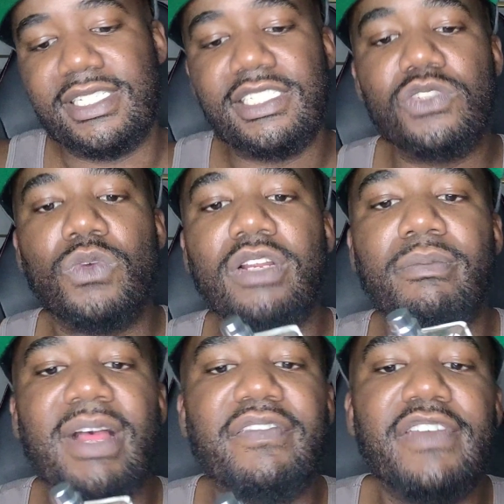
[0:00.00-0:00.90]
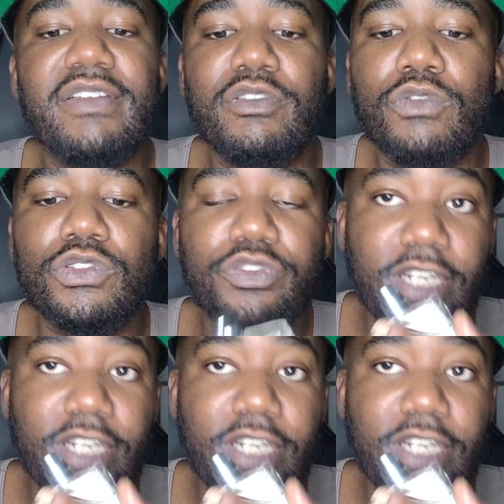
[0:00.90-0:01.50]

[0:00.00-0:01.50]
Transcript: This is one of my favorite rose